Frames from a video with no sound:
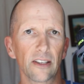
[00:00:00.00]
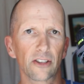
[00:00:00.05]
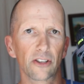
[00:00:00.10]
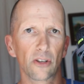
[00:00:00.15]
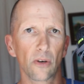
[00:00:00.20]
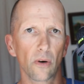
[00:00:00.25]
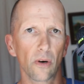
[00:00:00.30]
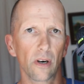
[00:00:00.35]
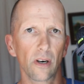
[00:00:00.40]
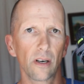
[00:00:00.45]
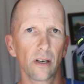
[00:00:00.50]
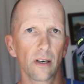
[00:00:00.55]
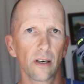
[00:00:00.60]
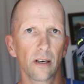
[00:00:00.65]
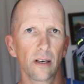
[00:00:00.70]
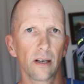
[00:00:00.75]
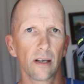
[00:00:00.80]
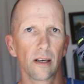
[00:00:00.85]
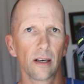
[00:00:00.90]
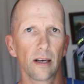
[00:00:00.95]
the store,
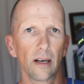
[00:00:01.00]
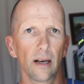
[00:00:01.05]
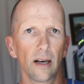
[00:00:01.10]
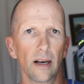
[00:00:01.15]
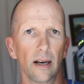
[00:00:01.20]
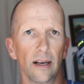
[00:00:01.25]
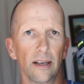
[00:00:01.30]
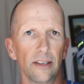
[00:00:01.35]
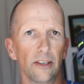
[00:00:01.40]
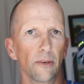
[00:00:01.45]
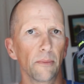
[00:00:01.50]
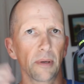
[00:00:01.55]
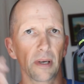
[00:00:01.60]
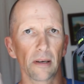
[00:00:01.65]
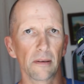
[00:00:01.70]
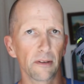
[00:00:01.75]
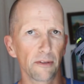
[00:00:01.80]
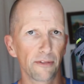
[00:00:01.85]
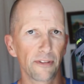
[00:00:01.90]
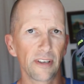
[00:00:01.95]
you'll be
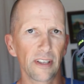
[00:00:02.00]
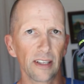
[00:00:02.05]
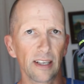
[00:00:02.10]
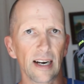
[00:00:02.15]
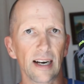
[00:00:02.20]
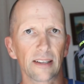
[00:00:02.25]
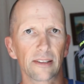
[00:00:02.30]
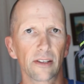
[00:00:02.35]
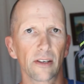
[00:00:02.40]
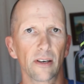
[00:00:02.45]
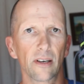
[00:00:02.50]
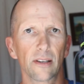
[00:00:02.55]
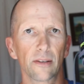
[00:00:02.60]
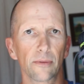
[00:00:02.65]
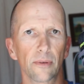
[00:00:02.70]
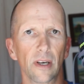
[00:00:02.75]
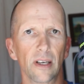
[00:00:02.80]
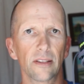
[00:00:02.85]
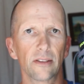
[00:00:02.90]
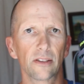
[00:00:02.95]
able to feel it out there on the
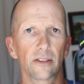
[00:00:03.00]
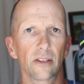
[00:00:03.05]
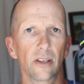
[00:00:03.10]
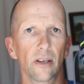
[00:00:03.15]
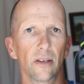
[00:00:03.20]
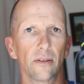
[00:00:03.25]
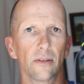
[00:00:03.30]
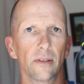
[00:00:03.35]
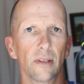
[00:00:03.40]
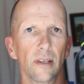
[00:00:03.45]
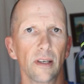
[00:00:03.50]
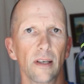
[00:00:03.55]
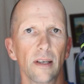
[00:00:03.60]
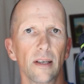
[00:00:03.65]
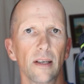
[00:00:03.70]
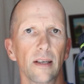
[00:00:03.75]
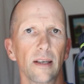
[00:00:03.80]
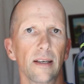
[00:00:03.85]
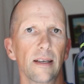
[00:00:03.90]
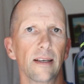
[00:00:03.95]
run. So
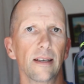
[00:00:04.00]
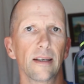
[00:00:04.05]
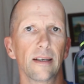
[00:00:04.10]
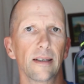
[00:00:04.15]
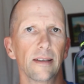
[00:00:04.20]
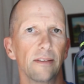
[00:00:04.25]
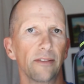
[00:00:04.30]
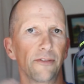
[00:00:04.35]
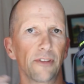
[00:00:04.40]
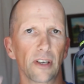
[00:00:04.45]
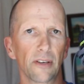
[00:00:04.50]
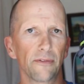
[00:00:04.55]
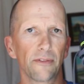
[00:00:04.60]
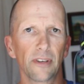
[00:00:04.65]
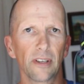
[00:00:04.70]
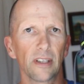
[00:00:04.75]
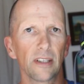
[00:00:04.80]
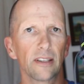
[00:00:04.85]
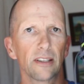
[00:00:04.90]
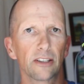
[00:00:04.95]
if you can
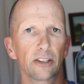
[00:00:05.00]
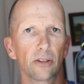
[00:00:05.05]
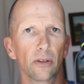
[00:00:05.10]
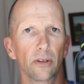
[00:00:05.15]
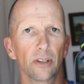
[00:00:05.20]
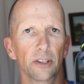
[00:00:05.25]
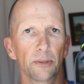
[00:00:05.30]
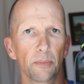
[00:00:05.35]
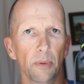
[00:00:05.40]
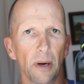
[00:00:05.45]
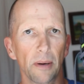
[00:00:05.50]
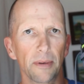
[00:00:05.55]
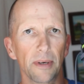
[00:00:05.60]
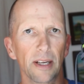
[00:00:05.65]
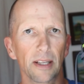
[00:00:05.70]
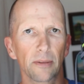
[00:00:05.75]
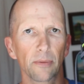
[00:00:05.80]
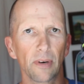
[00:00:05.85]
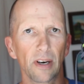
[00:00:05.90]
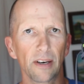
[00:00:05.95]
feel it in the store, it's probably
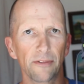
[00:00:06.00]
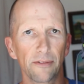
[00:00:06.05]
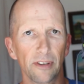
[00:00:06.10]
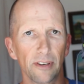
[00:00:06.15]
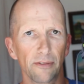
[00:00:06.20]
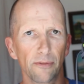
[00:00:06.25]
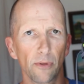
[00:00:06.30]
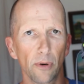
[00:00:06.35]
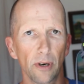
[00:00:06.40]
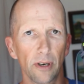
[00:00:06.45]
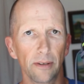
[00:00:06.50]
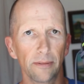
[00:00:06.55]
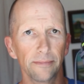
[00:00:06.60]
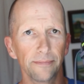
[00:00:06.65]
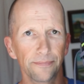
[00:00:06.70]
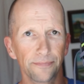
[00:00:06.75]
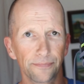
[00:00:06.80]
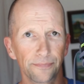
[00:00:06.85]
not the right fit for you.